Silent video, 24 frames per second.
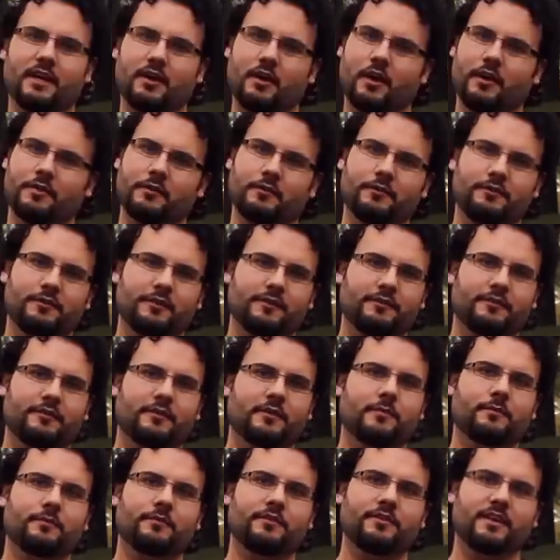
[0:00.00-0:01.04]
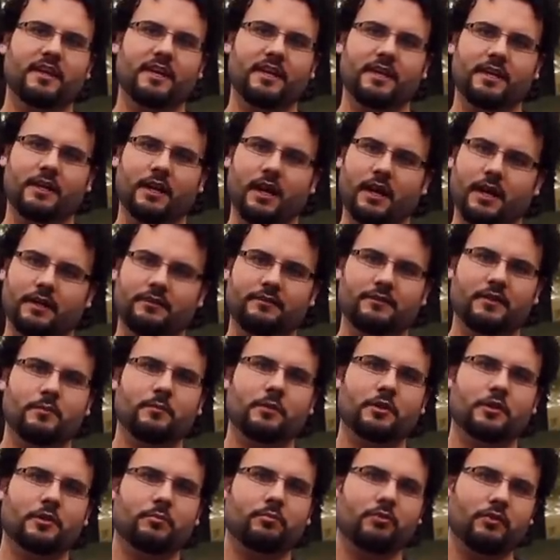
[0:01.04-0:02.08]
at other systems in uh,
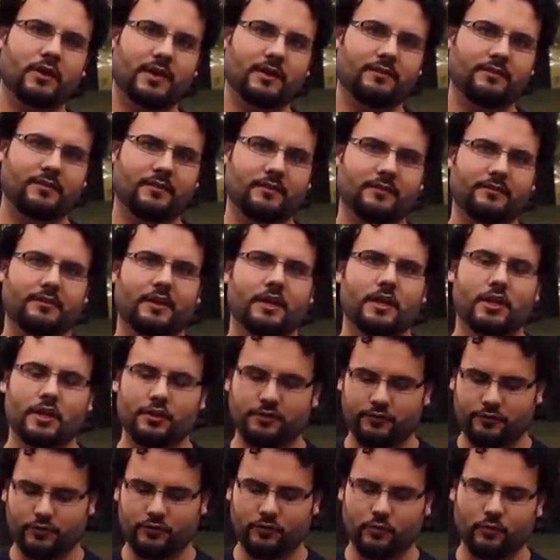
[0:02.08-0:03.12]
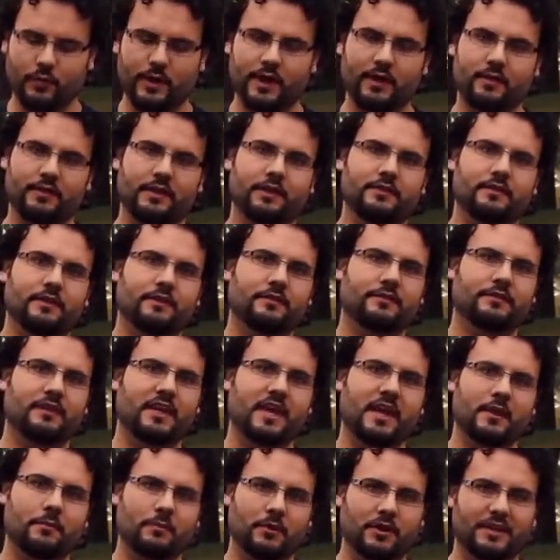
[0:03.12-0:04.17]
similar prices to where that this
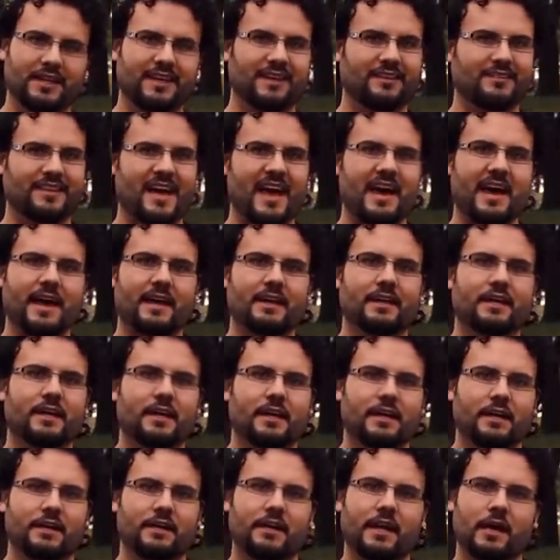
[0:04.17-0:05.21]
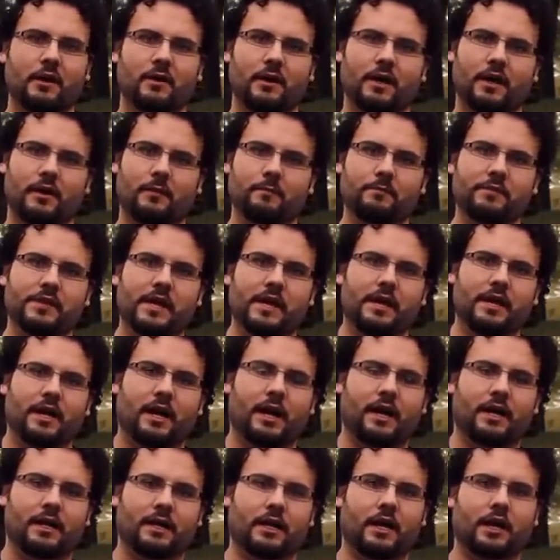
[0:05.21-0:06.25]
camera is at. Now, um,
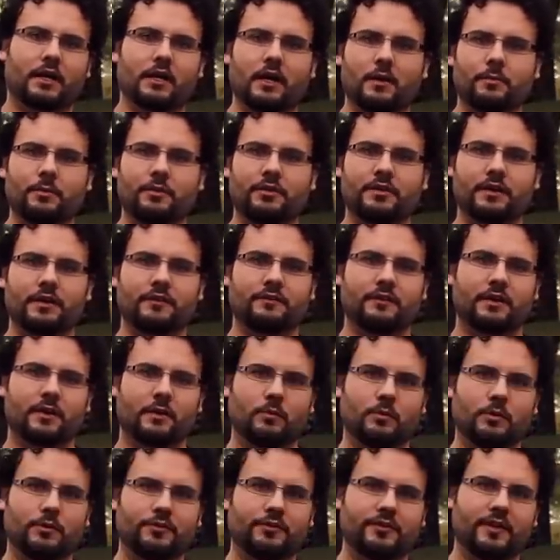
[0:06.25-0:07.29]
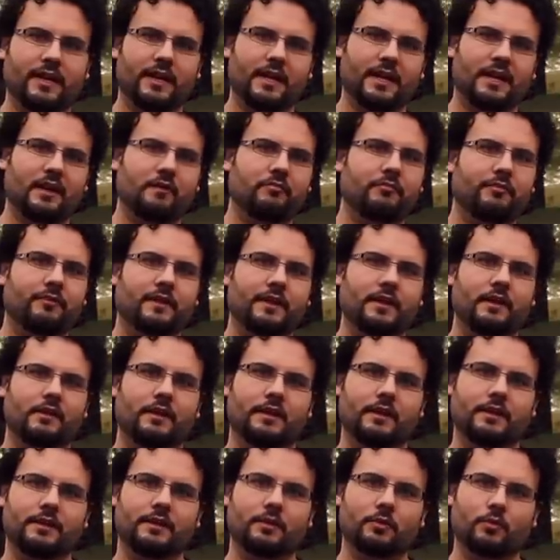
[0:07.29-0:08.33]
a, a couple things that I will say, if
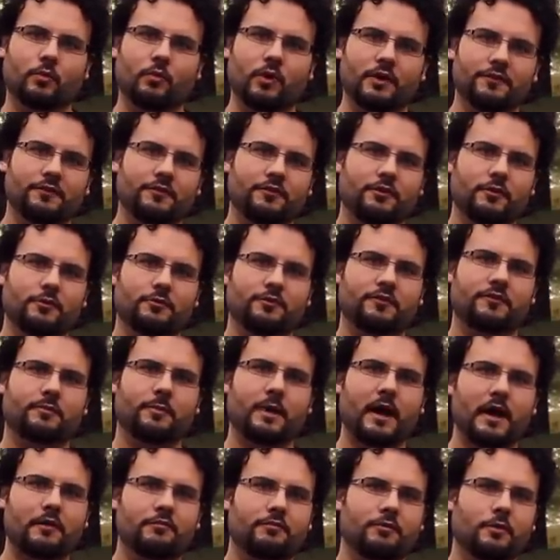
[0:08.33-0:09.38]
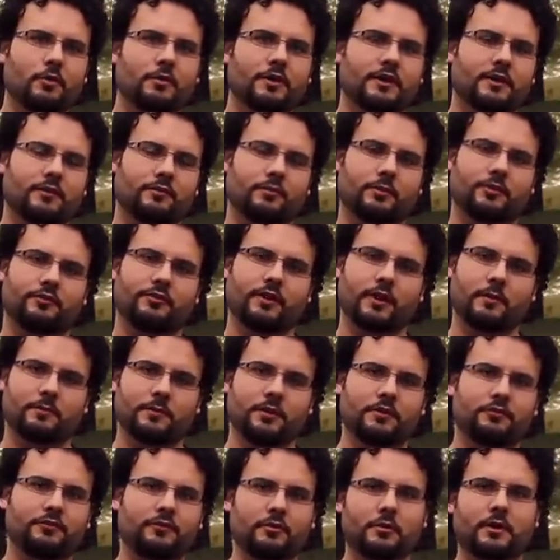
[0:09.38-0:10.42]
there was no spot focus, which I'm
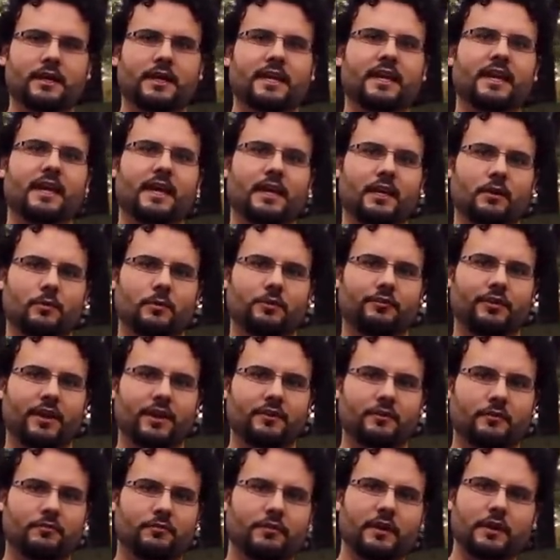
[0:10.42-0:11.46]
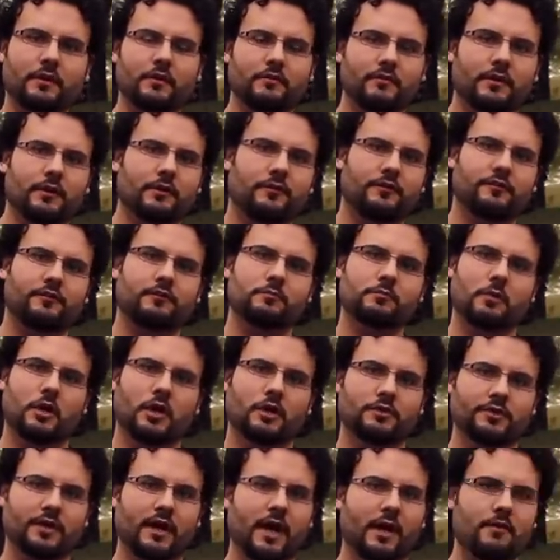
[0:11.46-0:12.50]
used to on a Canon, which has a very, very
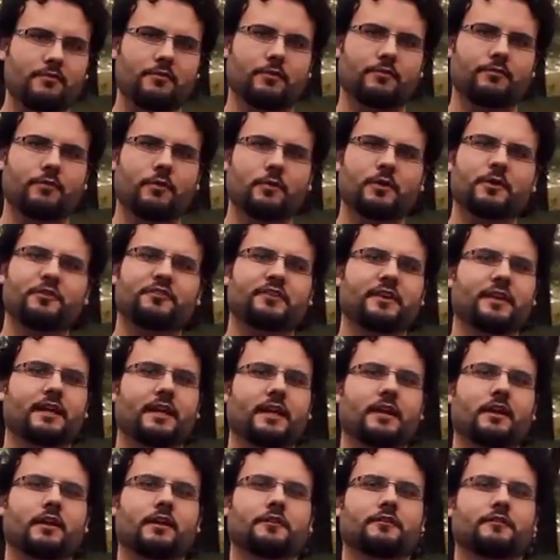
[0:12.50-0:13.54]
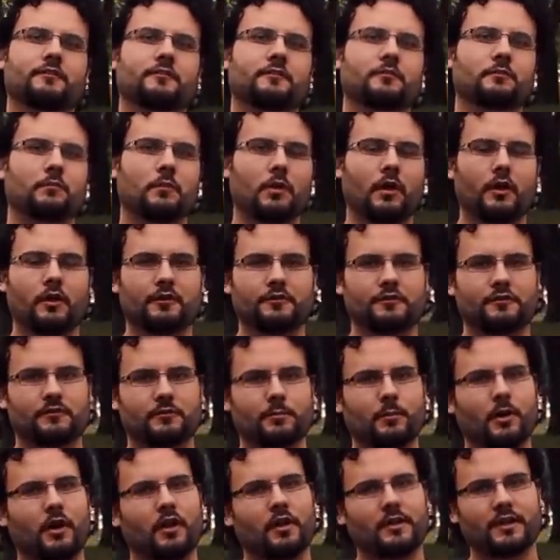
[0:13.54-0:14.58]
small dot for focusing in on small,
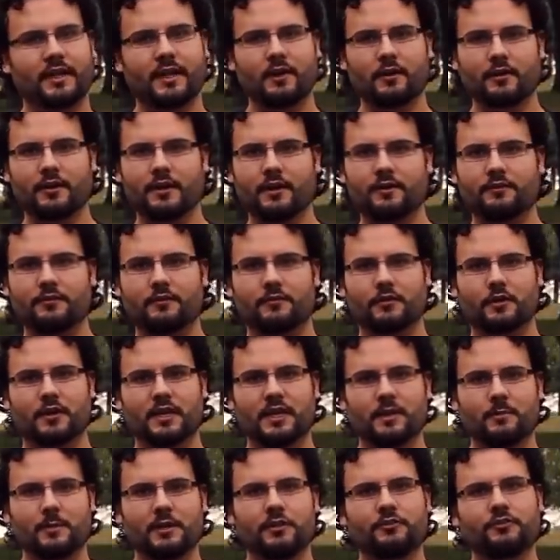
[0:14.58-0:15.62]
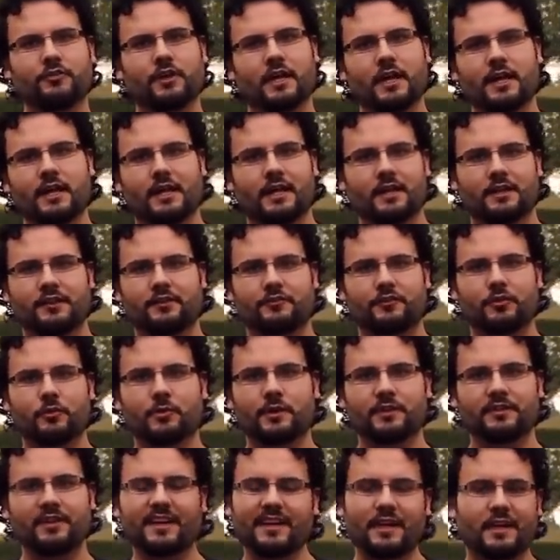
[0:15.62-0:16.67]
small areas of your image. And so
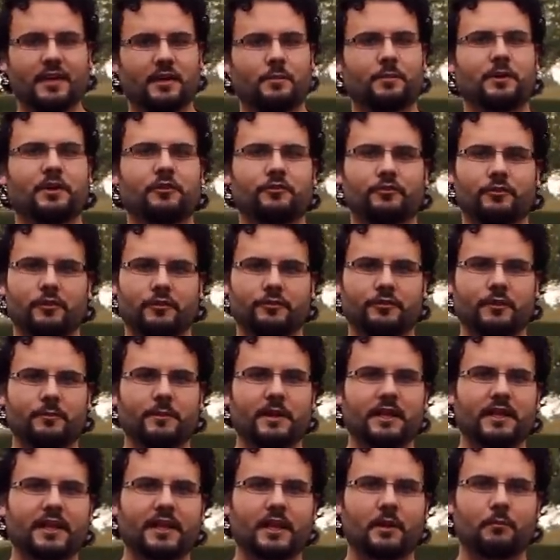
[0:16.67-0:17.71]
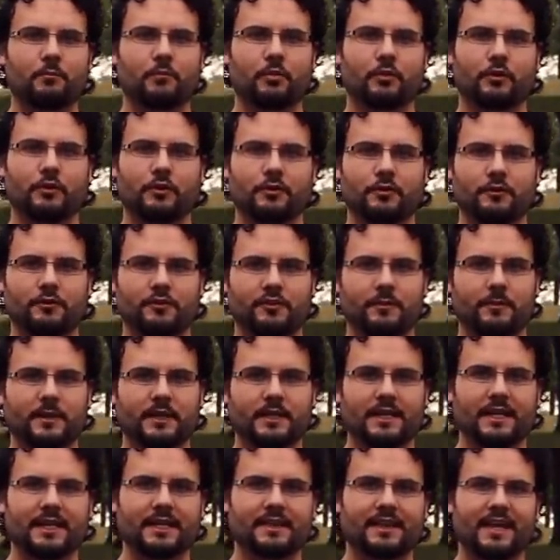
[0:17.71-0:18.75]
when taking a picture of something like a bird or
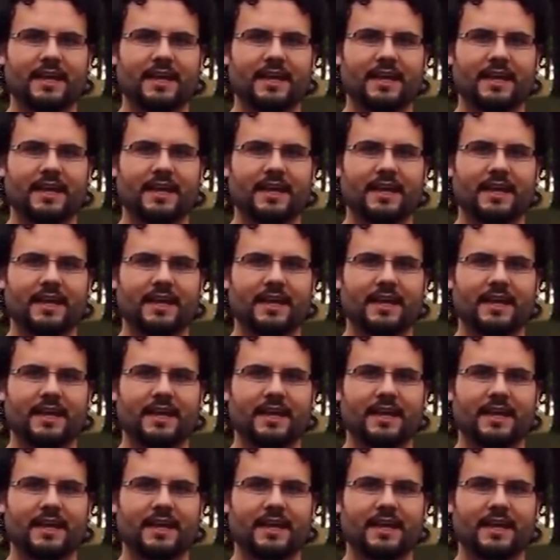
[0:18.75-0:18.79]
something like